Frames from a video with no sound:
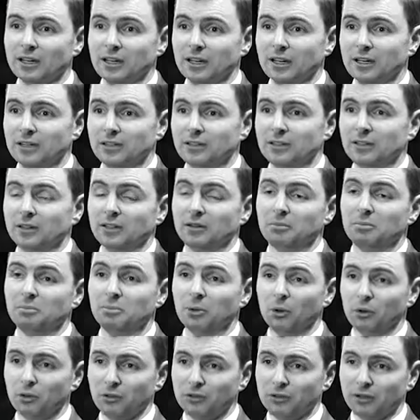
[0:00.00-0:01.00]
I needed to
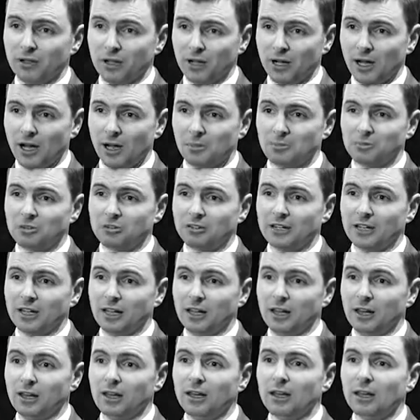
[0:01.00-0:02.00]
both
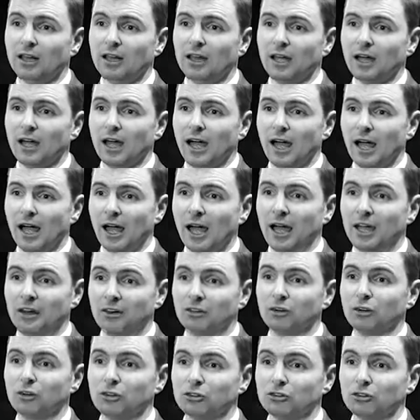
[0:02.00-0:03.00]
upskill and
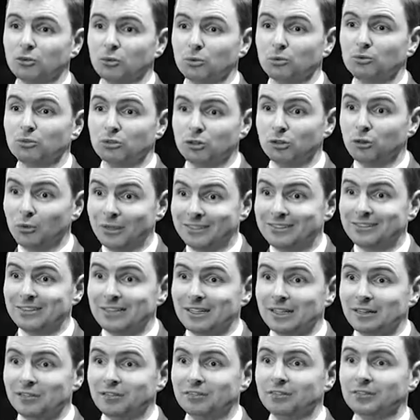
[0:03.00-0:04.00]
also to
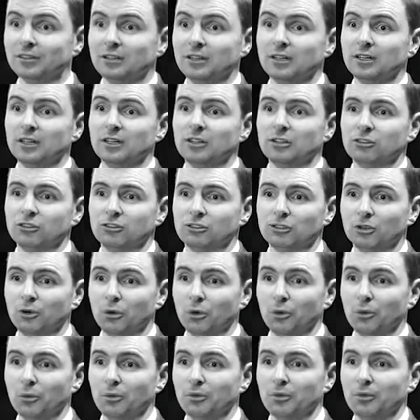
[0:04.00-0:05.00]
achieve. So
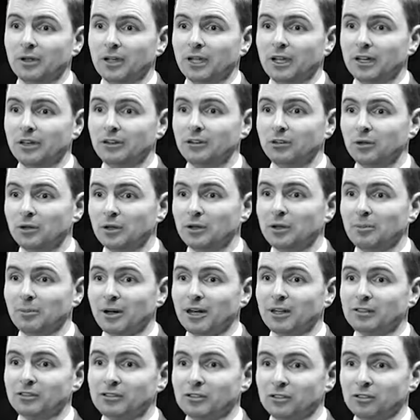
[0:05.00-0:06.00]
in doing the
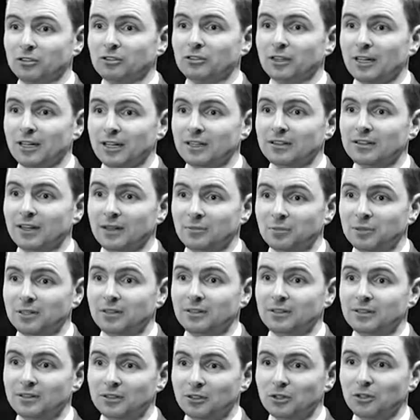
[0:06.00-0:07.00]
Masters, I
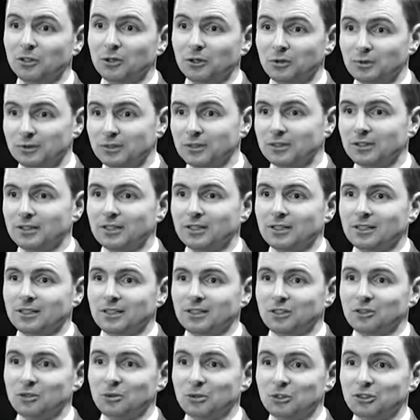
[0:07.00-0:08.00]
attempted
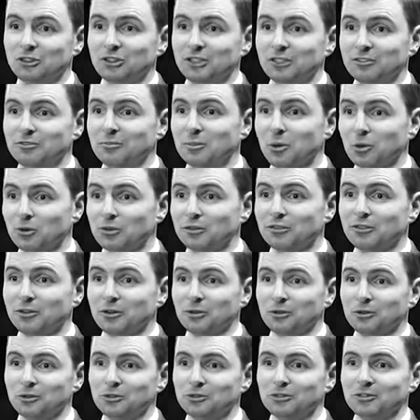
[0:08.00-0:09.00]
to achieve both of
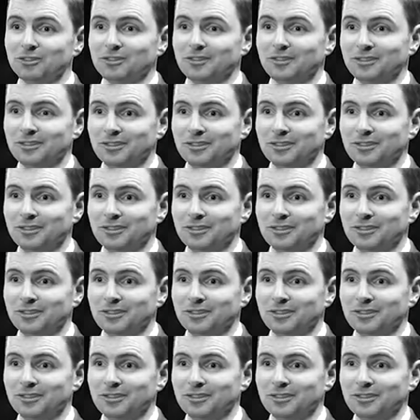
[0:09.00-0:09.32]
those.